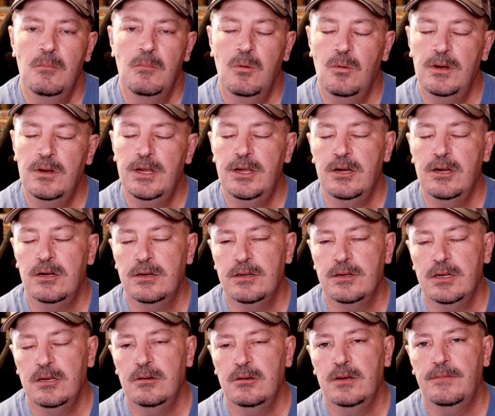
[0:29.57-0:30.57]
But what are you going to
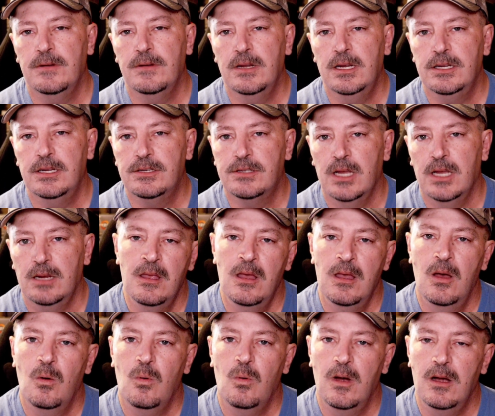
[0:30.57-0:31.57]
do if it ain't stable?
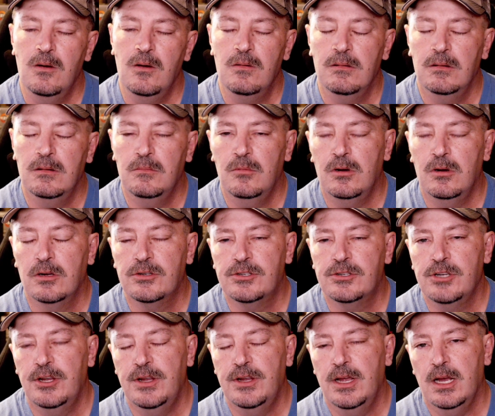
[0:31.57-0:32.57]
Well, I'm going to
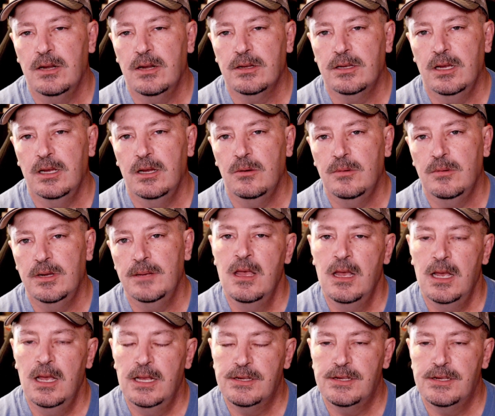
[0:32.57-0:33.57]
show you how to go in
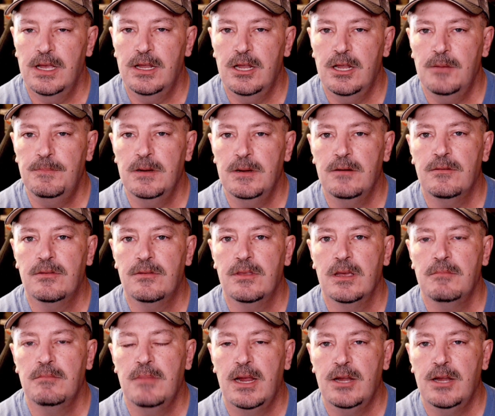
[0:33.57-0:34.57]
and set up
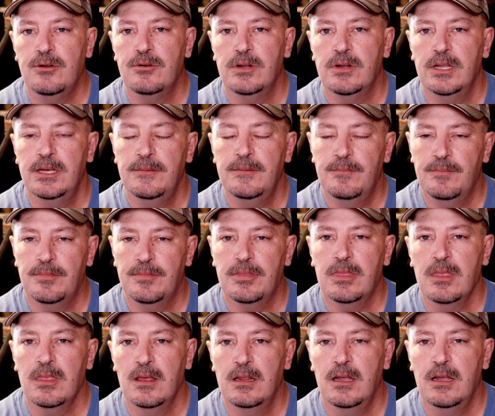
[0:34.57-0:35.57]
everything manually,
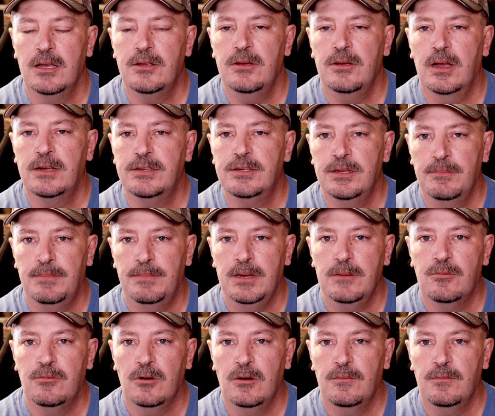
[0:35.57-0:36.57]
like your XMP
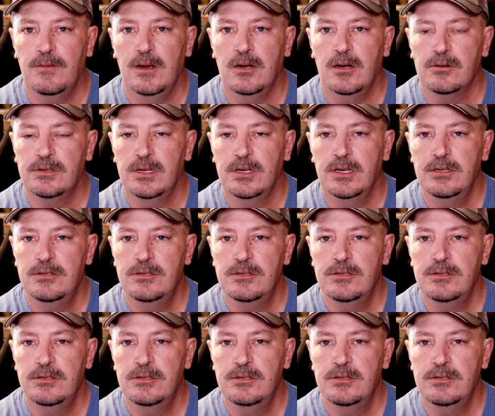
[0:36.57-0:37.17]
profile says.